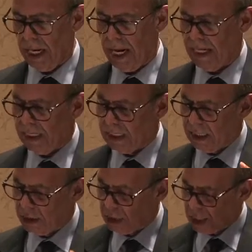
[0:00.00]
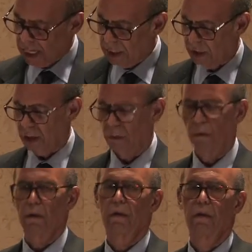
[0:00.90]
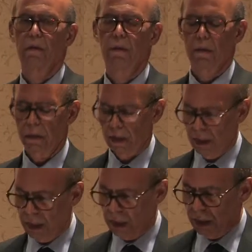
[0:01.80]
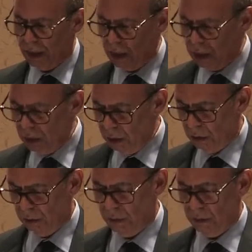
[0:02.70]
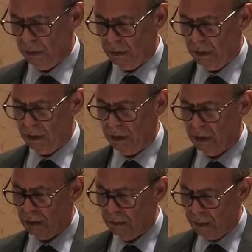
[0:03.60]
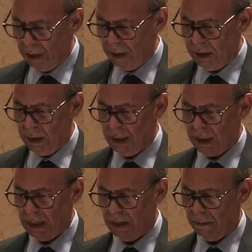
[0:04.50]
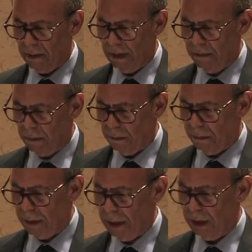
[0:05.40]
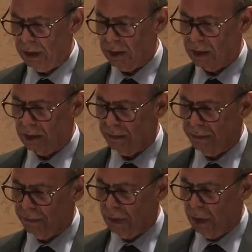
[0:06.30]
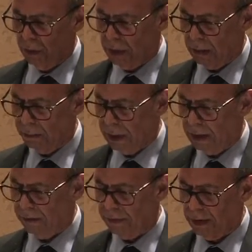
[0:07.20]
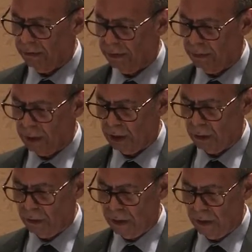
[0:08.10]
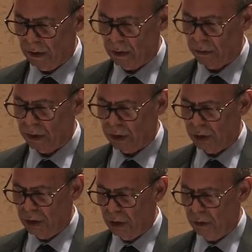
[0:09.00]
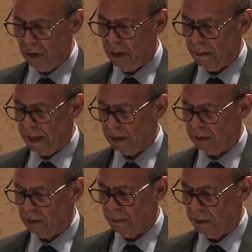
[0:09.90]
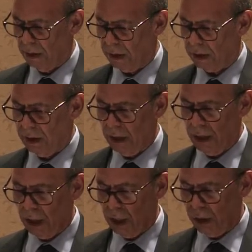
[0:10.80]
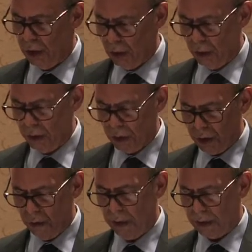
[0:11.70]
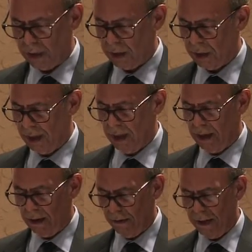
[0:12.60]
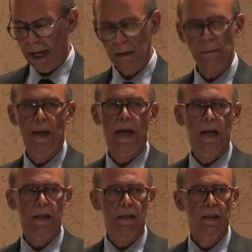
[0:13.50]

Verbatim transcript: And it can change the world to you, to the millions and even billions who can benefit from the career on which you are about to embark, your choice of that path,